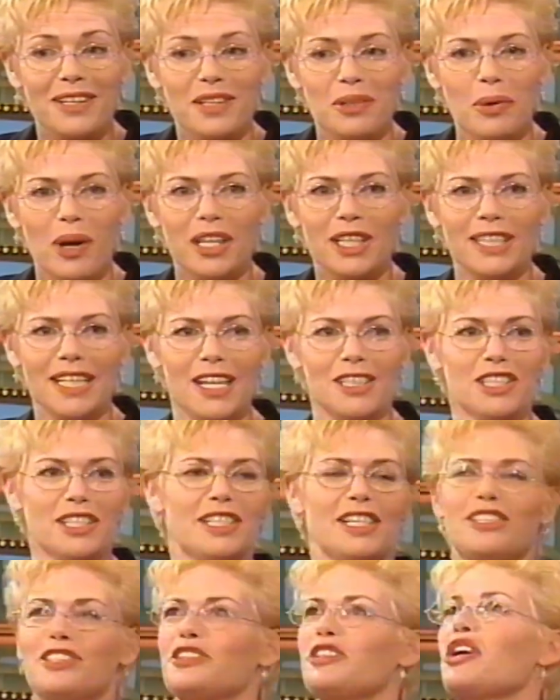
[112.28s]
of the water now. She
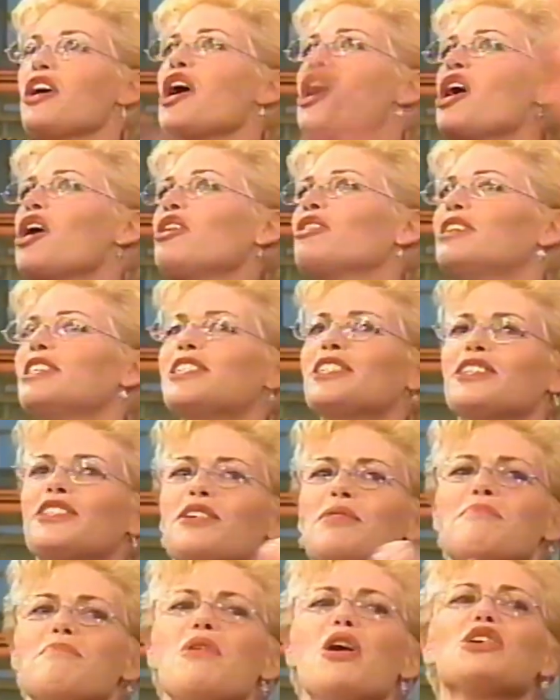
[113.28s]
says, No, this is the
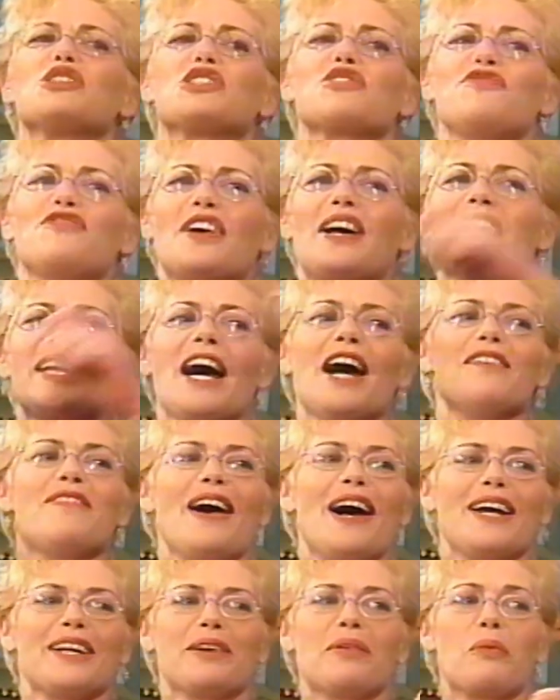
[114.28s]
most fun I've
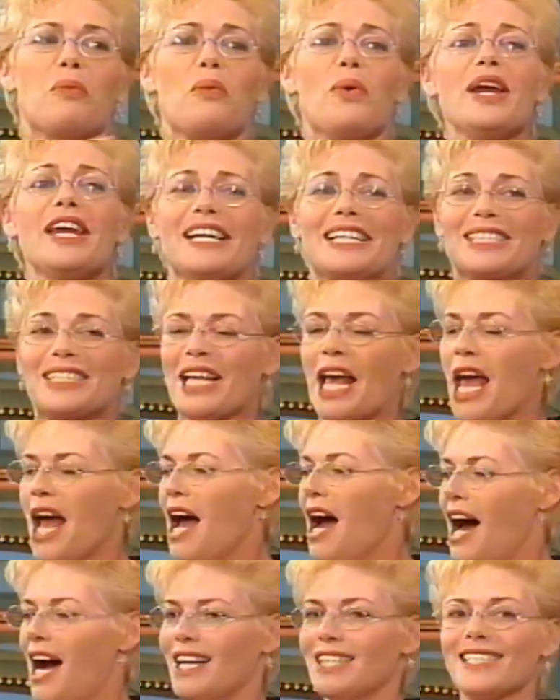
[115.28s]
had in weeks.
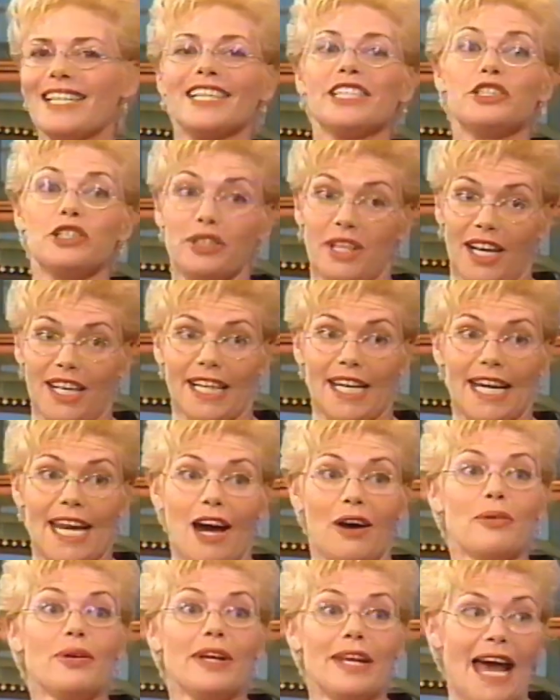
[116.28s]
I said, you got to get
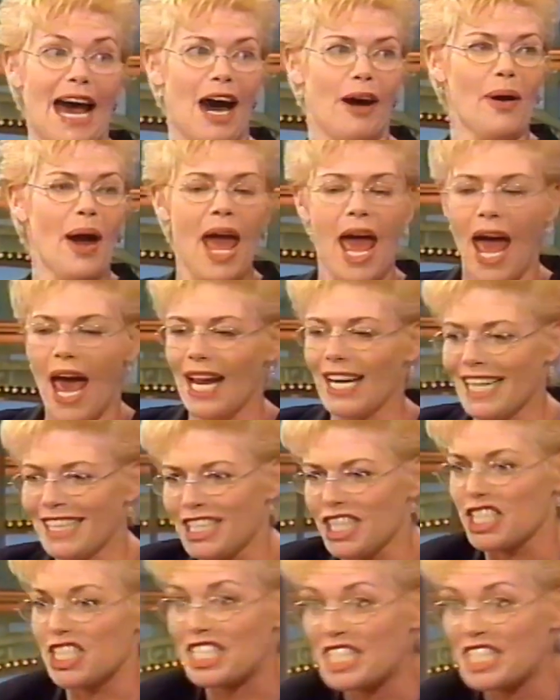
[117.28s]
out now. And I just